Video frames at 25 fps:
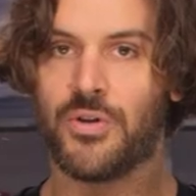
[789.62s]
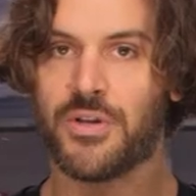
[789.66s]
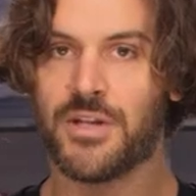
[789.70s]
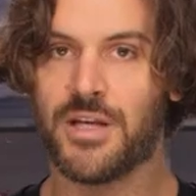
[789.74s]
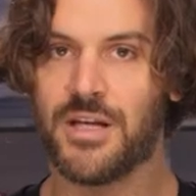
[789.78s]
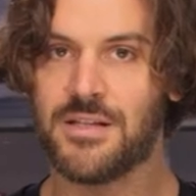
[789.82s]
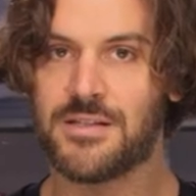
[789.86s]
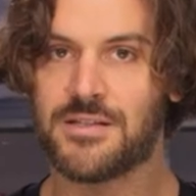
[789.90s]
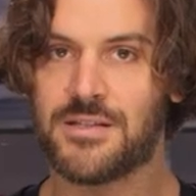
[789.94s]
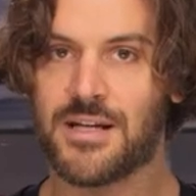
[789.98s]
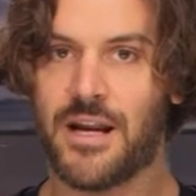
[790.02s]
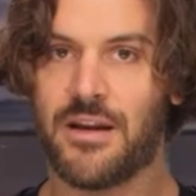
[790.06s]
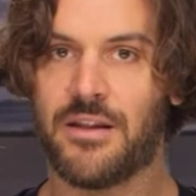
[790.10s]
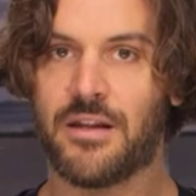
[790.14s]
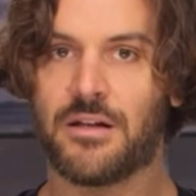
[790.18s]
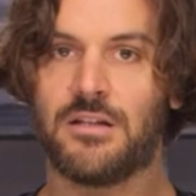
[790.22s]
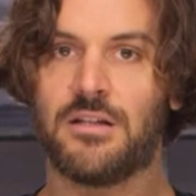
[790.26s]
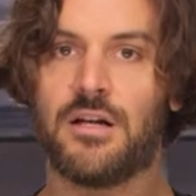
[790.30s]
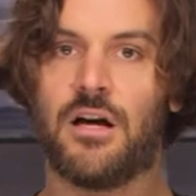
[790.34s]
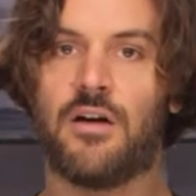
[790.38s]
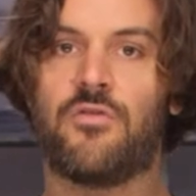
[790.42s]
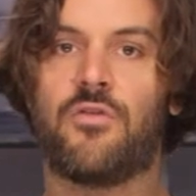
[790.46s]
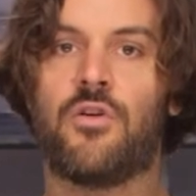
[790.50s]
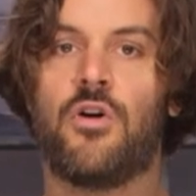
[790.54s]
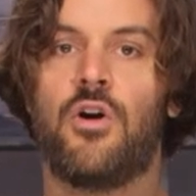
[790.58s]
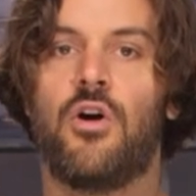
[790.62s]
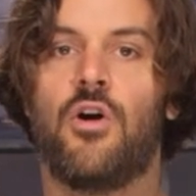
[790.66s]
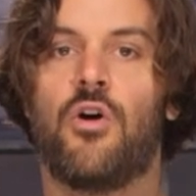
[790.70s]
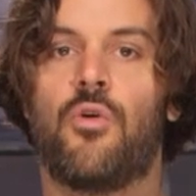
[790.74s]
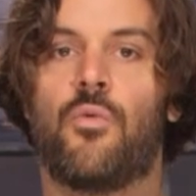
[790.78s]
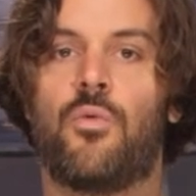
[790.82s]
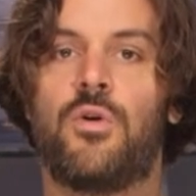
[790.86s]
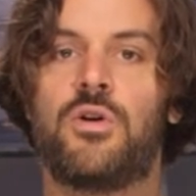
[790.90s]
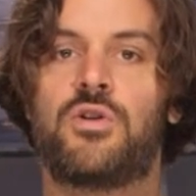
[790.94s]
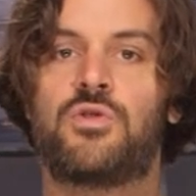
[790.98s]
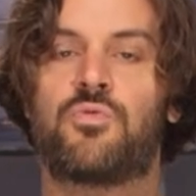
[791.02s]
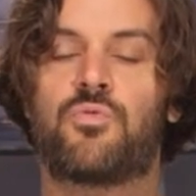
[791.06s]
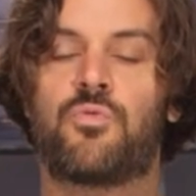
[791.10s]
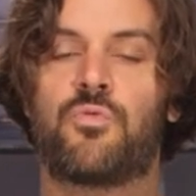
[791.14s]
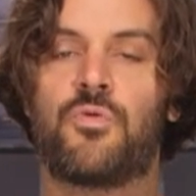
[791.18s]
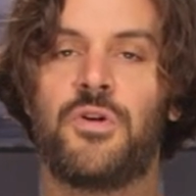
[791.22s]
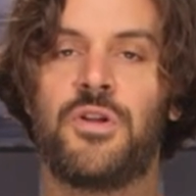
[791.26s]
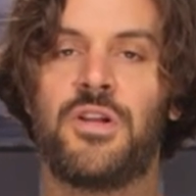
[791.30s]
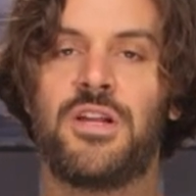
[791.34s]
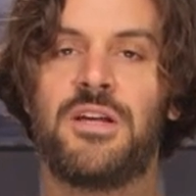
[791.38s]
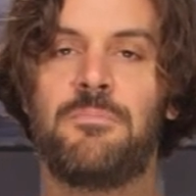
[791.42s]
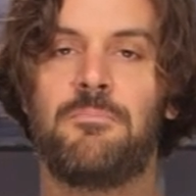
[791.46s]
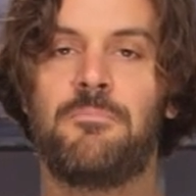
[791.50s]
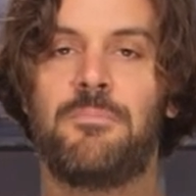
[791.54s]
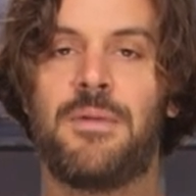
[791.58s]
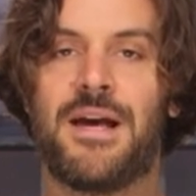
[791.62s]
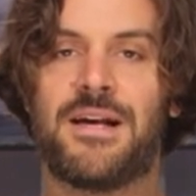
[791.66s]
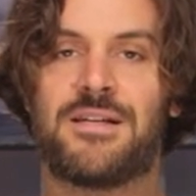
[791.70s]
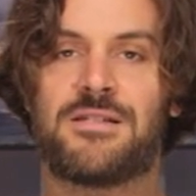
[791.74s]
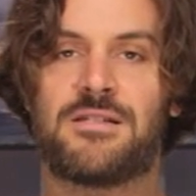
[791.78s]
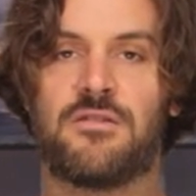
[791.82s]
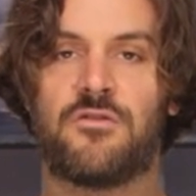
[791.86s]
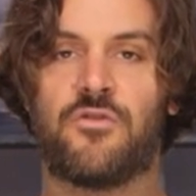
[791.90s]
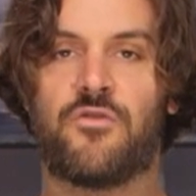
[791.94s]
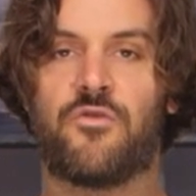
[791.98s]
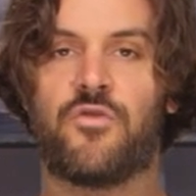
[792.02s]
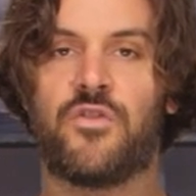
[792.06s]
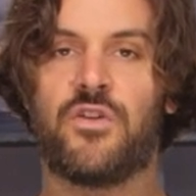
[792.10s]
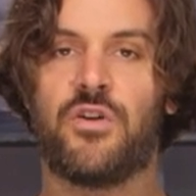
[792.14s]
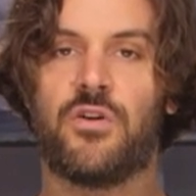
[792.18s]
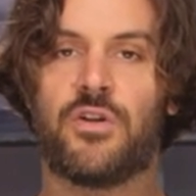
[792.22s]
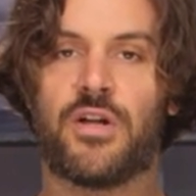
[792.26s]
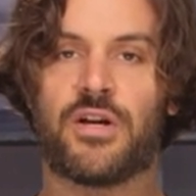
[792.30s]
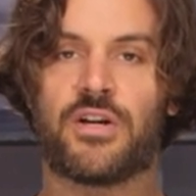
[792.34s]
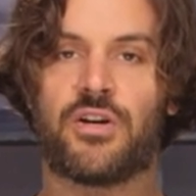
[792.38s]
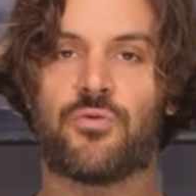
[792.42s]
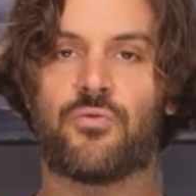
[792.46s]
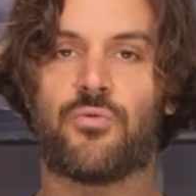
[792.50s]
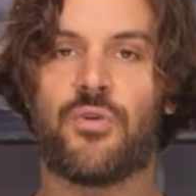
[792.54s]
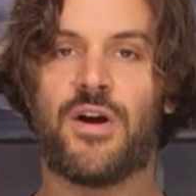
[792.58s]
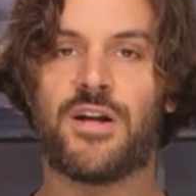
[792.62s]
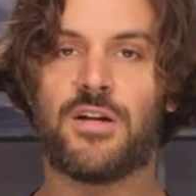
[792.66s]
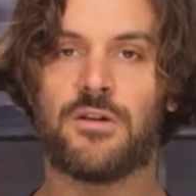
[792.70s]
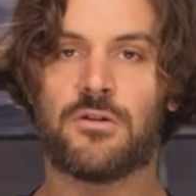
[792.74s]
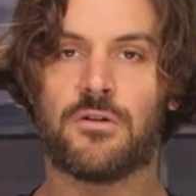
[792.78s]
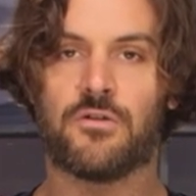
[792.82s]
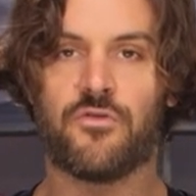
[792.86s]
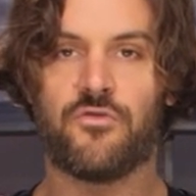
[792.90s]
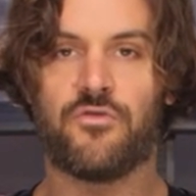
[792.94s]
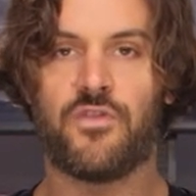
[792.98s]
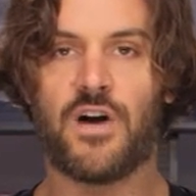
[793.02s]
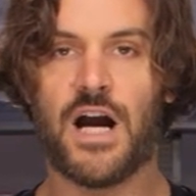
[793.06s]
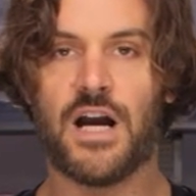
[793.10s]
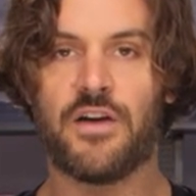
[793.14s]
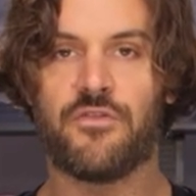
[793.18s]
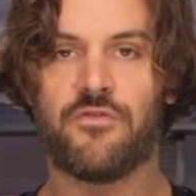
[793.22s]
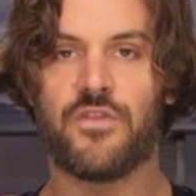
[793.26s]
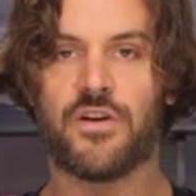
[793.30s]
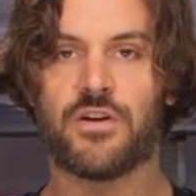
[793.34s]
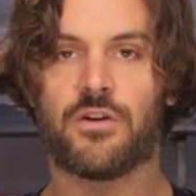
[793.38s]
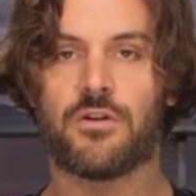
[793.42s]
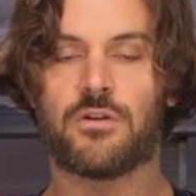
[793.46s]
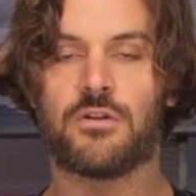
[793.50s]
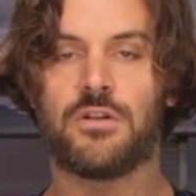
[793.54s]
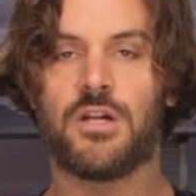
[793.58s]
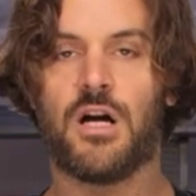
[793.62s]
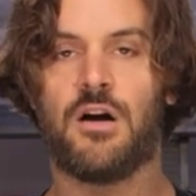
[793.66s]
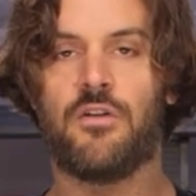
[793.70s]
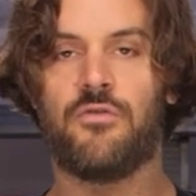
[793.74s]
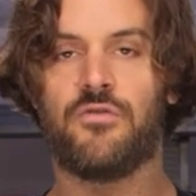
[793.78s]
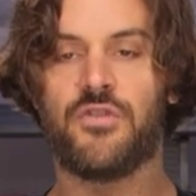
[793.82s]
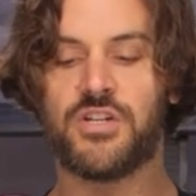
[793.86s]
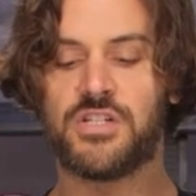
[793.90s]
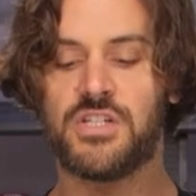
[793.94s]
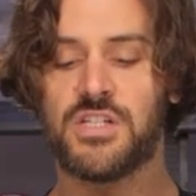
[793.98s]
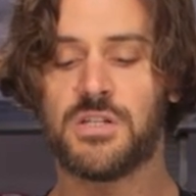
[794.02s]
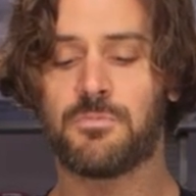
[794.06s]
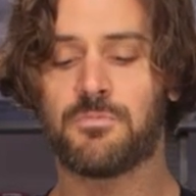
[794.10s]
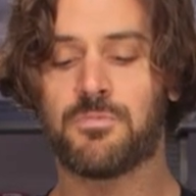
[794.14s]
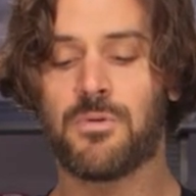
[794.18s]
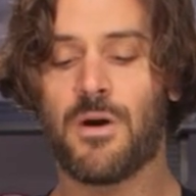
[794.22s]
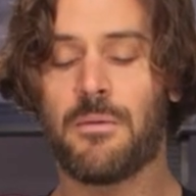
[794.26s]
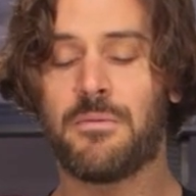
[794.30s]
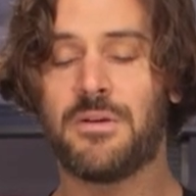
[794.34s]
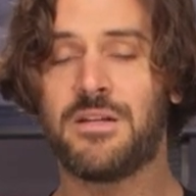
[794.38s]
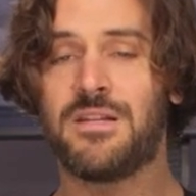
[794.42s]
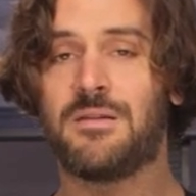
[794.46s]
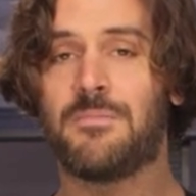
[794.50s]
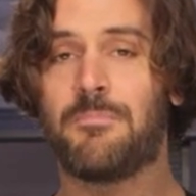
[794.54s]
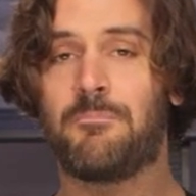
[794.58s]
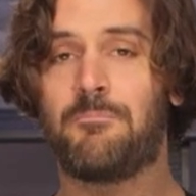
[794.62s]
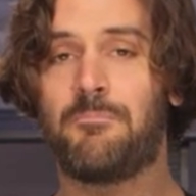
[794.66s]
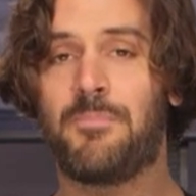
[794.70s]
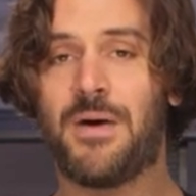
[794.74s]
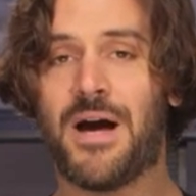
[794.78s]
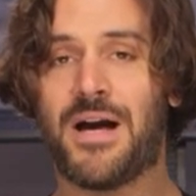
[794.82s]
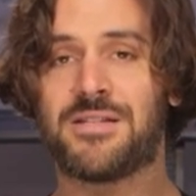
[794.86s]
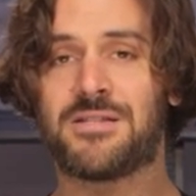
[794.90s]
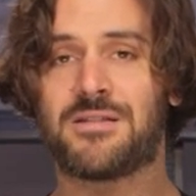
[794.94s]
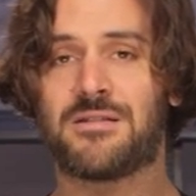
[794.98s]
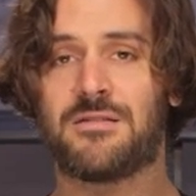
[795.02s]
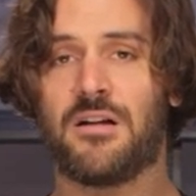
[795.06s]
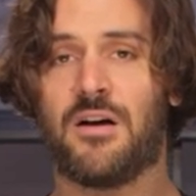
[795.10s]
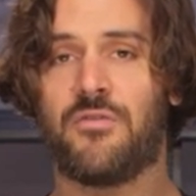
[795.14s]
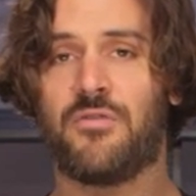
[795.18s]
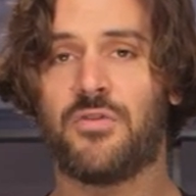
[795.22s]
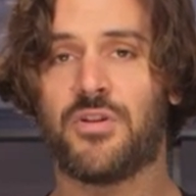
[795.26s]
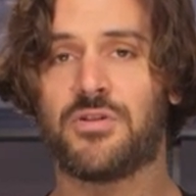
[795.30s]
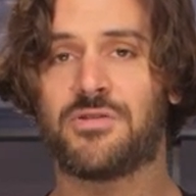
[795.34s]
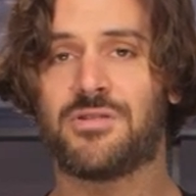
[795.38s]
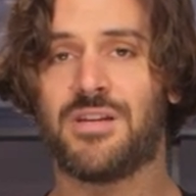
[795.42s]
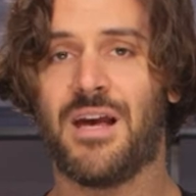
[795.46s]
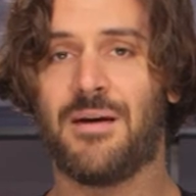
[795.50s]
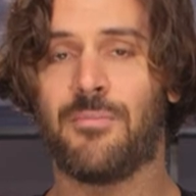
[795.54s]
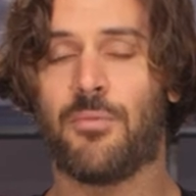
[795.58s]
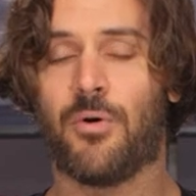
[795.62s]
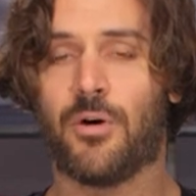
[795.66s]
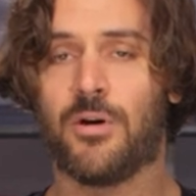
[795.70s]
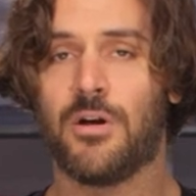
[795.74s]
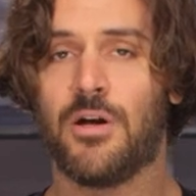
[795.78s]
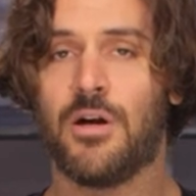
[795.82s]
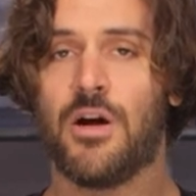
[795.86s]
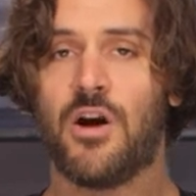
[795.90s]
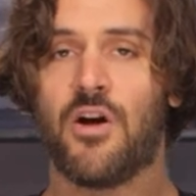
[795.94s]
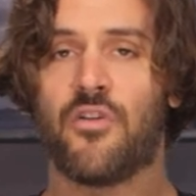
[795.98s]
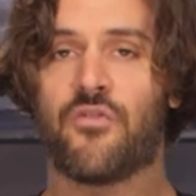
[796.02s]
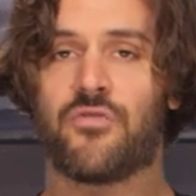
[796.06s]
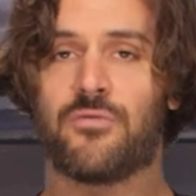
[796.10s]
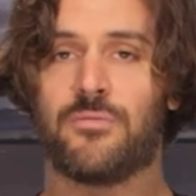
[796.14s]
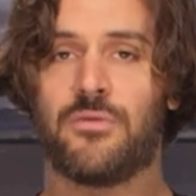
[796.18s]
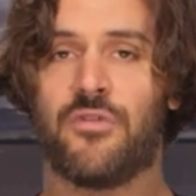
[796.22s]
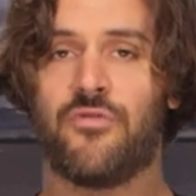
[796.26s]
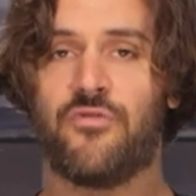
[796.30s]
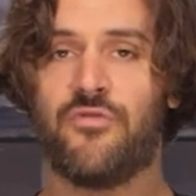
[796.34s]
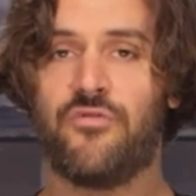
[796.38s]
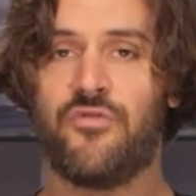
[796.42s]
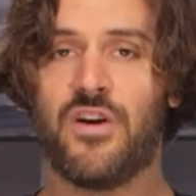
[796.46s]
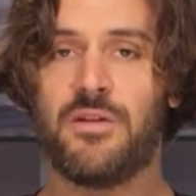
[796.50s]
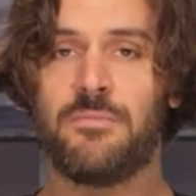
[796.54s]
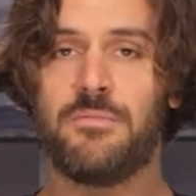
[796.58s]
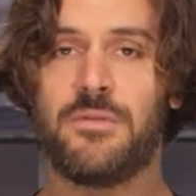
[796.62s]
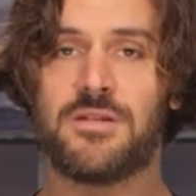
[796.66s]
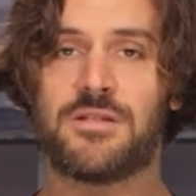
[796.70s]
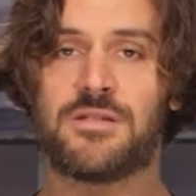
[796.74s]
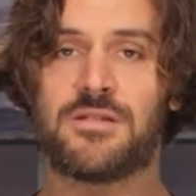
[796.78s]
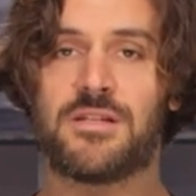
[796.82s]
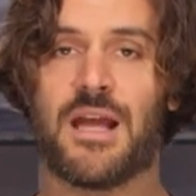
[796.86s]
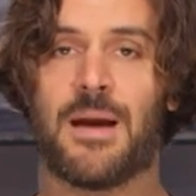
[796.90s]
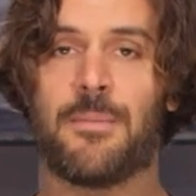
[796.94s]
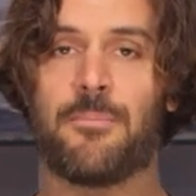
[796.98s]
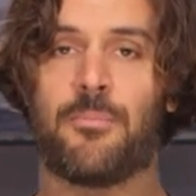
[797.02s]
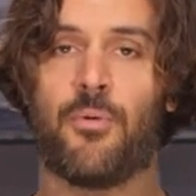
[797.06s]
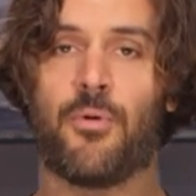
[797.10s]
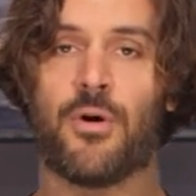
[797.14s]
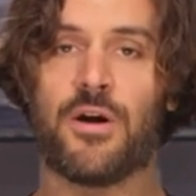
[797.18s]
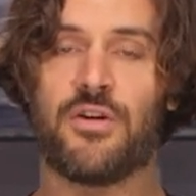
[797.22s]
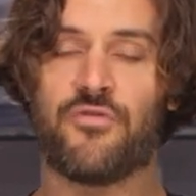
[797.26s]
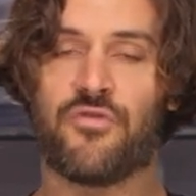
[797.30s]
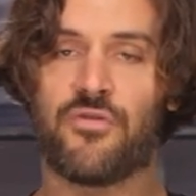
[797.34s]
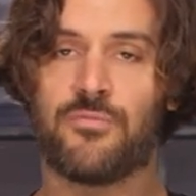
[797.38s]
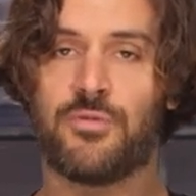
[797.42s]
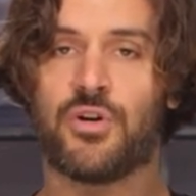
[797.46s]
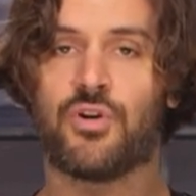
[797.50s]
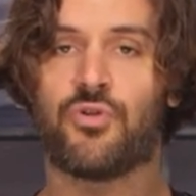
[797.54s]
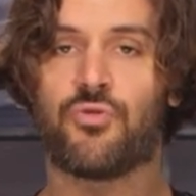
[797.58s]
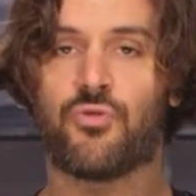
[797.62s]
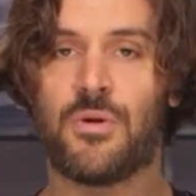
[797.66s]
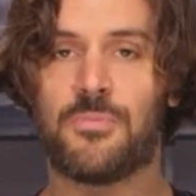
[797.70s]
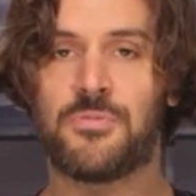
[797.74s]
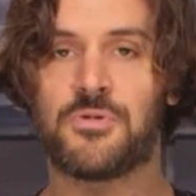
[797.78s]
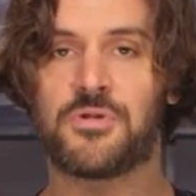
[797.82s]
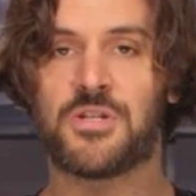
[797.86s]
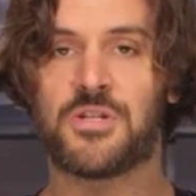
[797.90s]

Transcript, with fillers: on the inside of the glove, which really makes it feel like a regular 5-finger glove. This is probably the best glove on the table from a fitment standpoint and from a grip